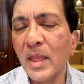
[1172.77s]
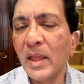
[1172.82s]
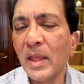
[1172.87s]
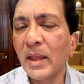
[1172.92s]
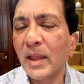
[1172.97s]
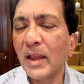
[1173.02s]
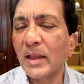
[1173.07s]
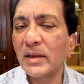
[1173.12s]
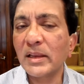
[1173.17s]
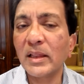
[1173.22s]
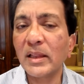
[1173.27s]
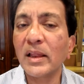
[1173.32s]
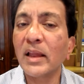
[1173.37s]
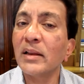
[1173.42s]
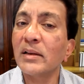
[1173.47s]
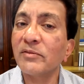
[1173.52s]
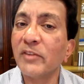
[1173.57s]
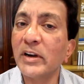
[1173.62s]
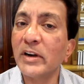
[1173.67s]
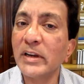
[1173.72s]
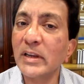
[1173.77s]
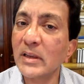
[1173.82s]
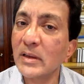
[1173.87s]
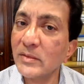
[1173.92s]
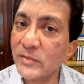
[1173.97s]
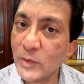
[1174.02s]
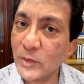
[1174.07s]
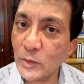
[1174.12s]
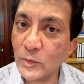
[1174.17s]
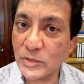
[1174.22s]
And it can get very
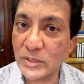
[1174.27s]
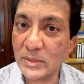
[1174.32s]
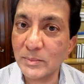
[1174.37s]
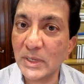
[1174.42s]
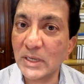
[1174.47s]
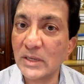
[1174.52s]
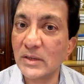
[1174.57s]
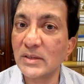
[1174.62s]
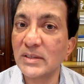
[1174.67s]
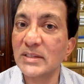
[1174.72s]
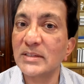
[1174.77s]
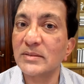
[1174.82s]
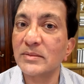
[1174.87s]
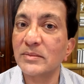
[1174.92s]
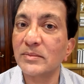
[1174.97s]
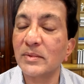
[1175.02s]
confusing because